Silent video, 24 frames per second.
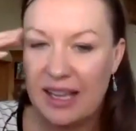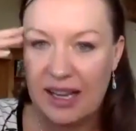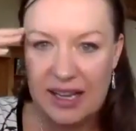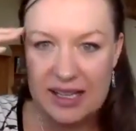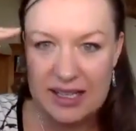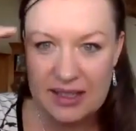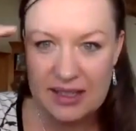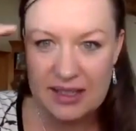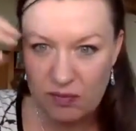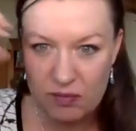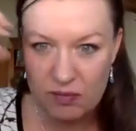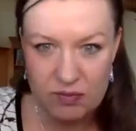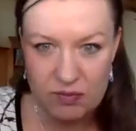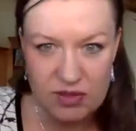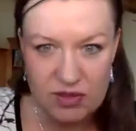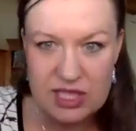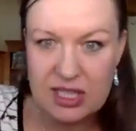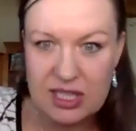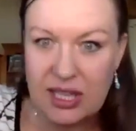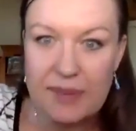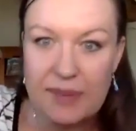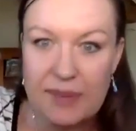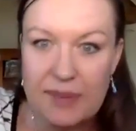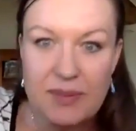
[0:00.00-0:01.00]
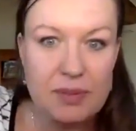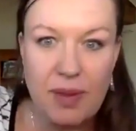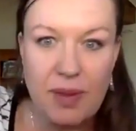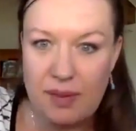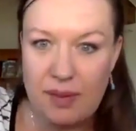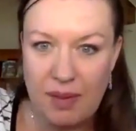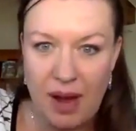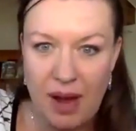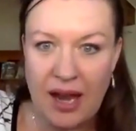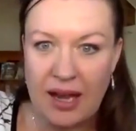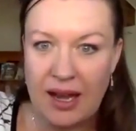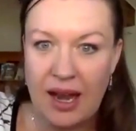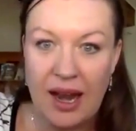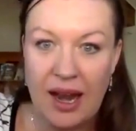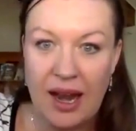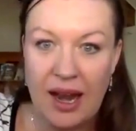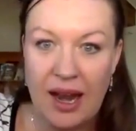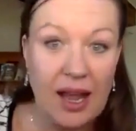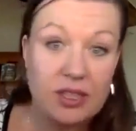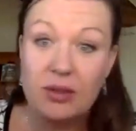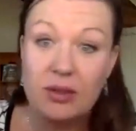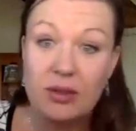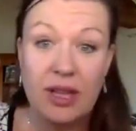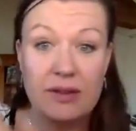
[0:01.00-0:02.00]
like it slipped my mind and I
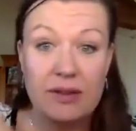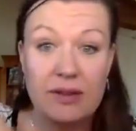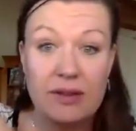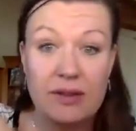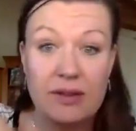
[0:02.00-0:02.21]
do live